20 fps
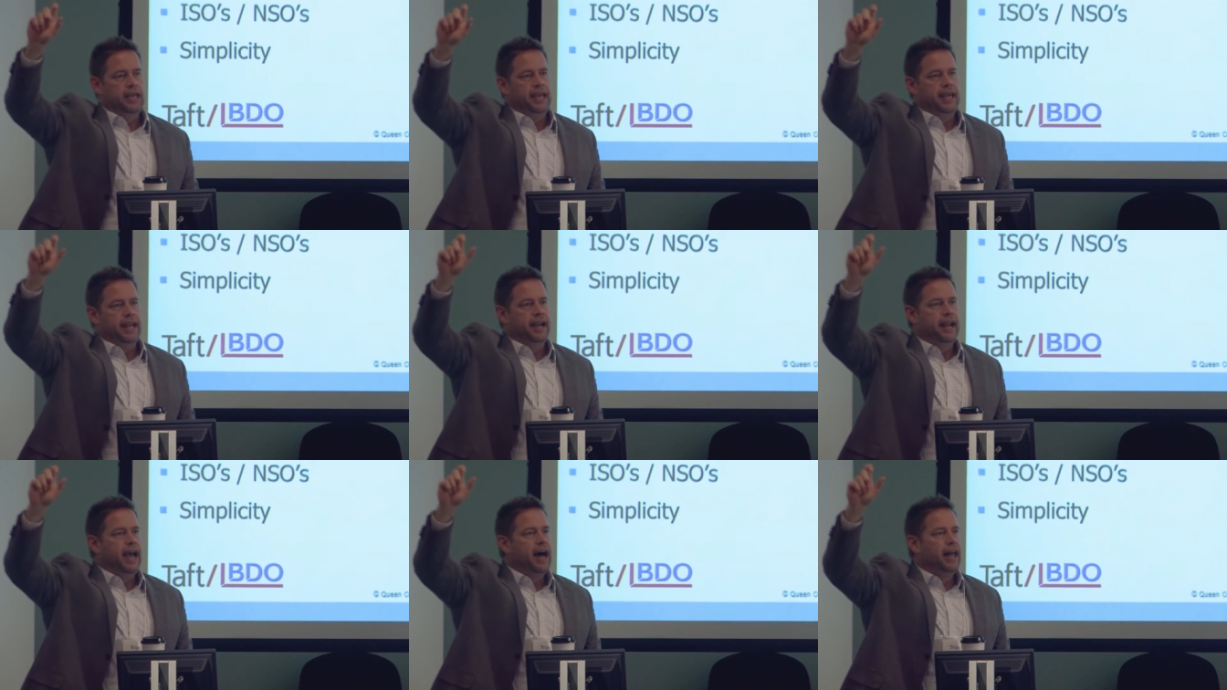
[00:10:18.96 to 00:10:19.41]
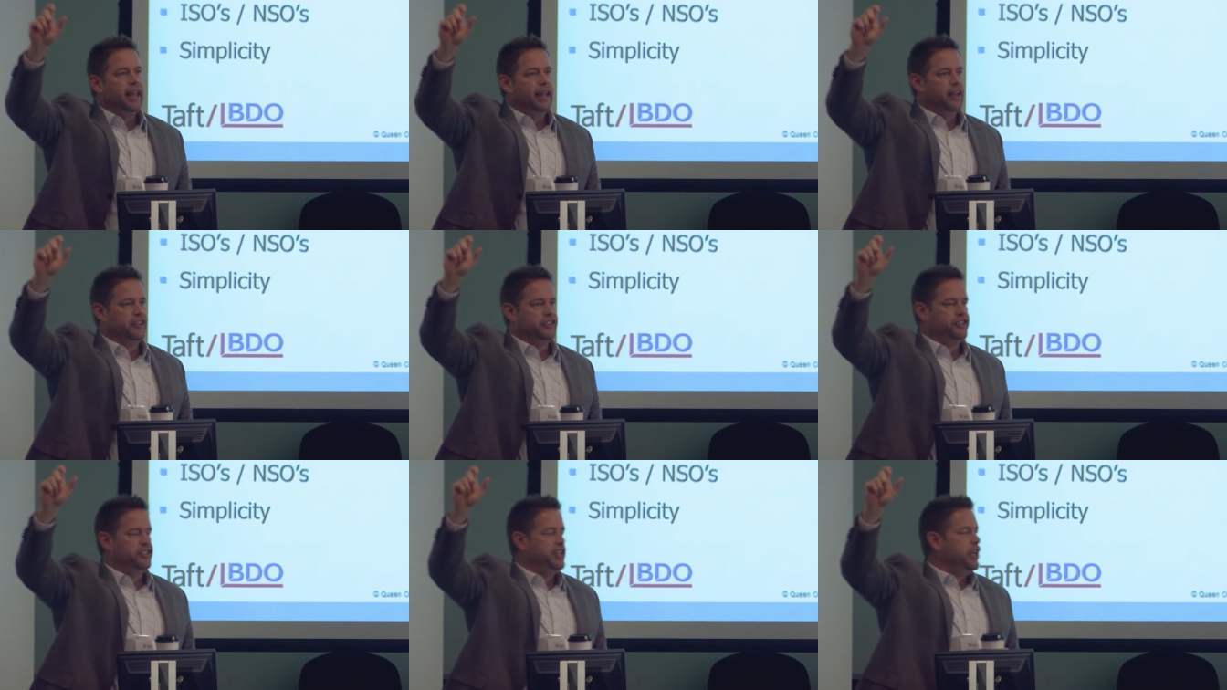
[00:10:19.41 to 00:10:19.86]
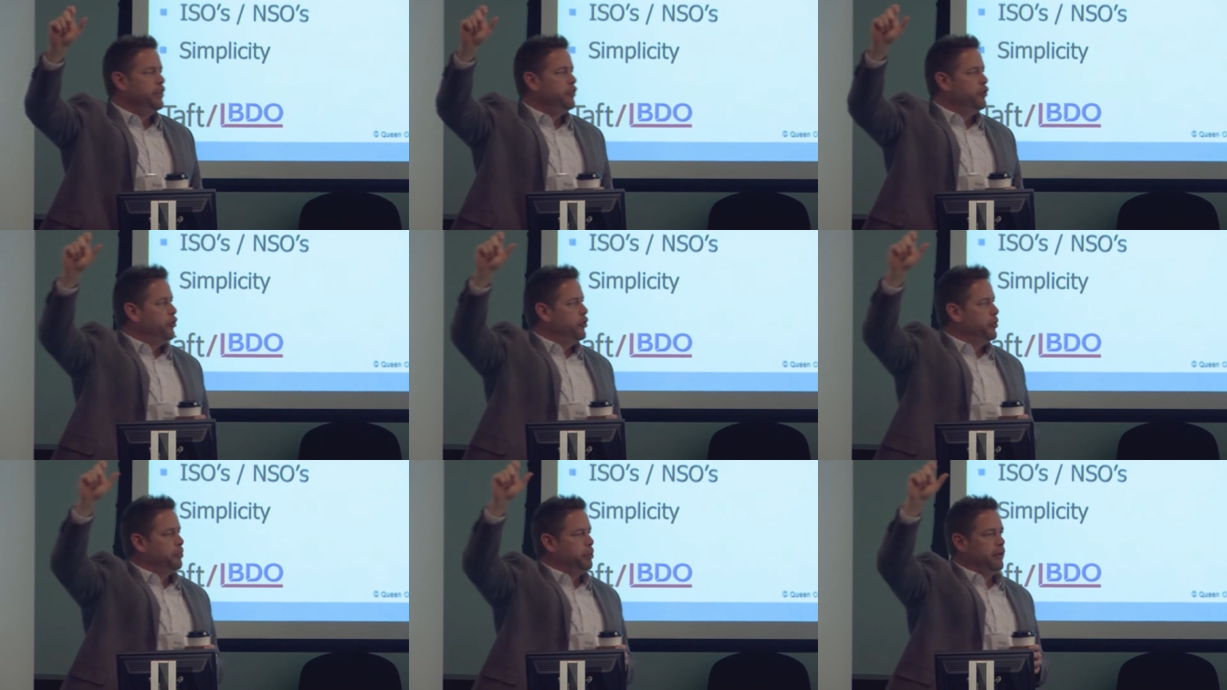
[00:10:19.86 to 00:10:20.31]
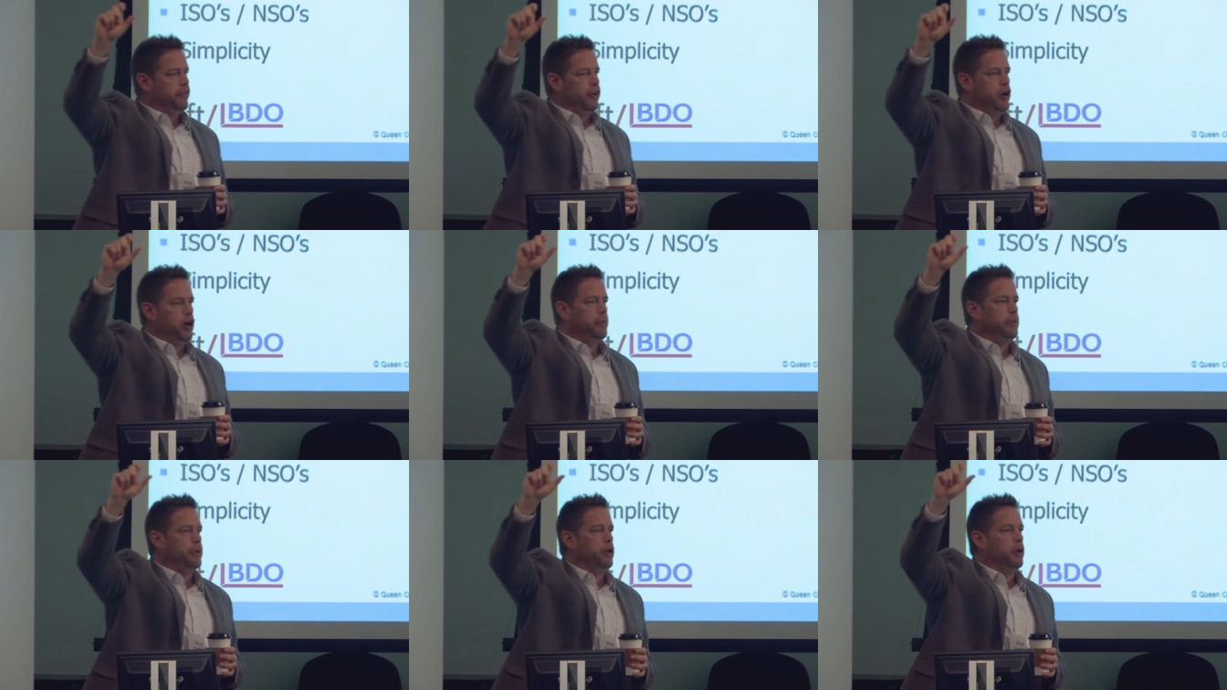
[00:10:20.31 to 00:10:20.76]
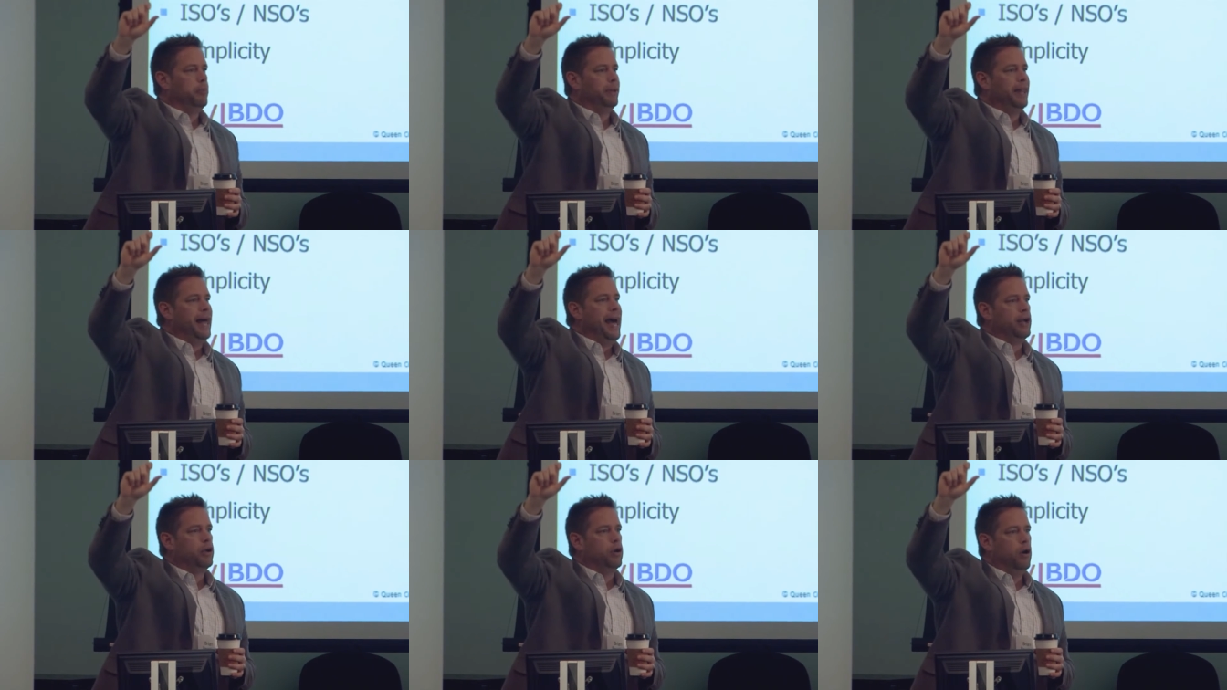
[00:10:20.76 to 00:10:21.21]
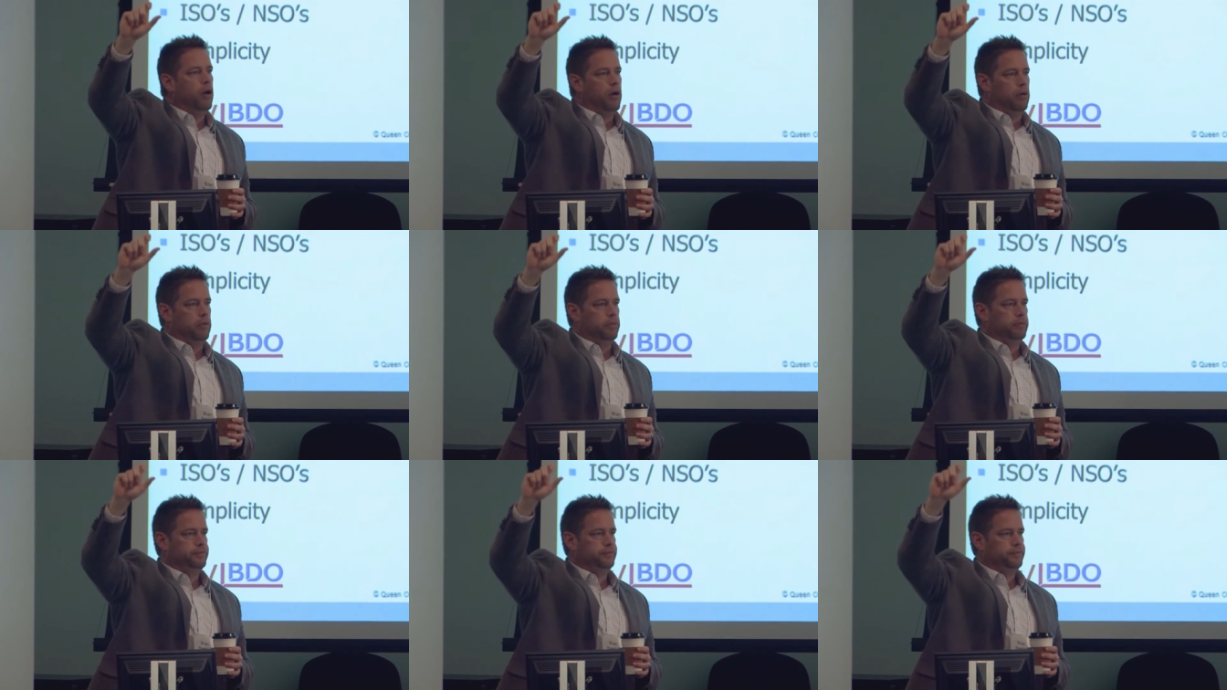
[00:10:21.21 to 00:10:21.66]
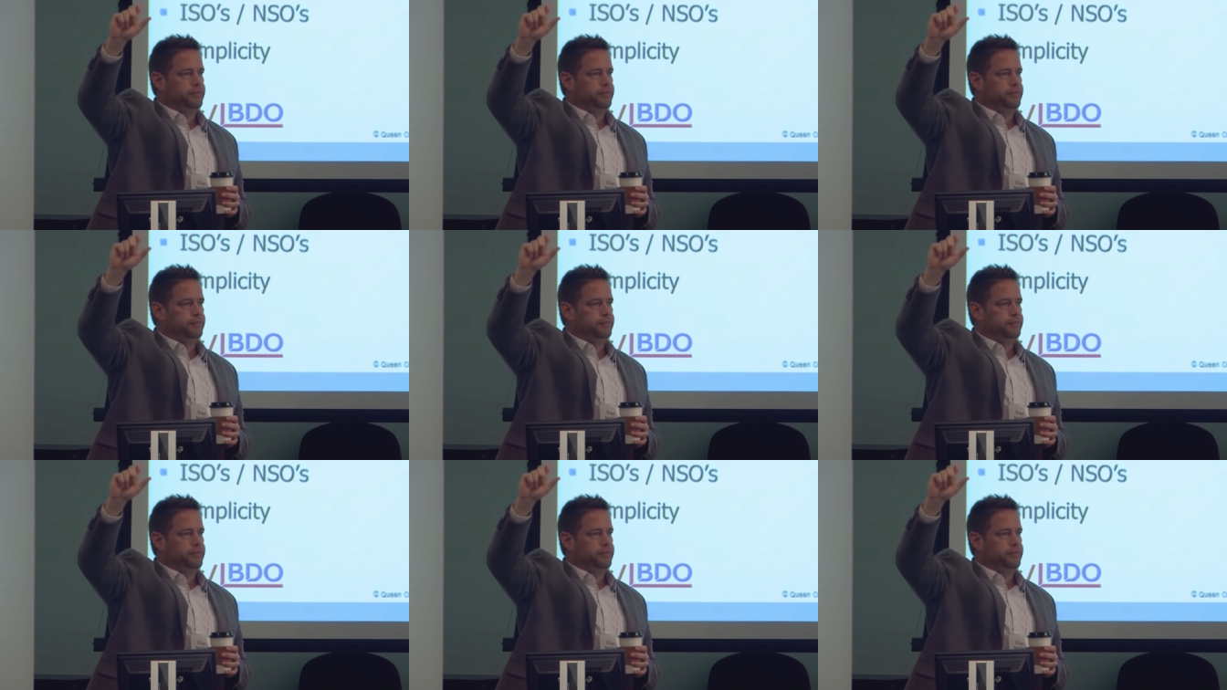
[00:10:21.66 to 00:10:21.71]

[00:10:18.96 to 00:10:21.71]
In an LLC, they're the proverbial black hole.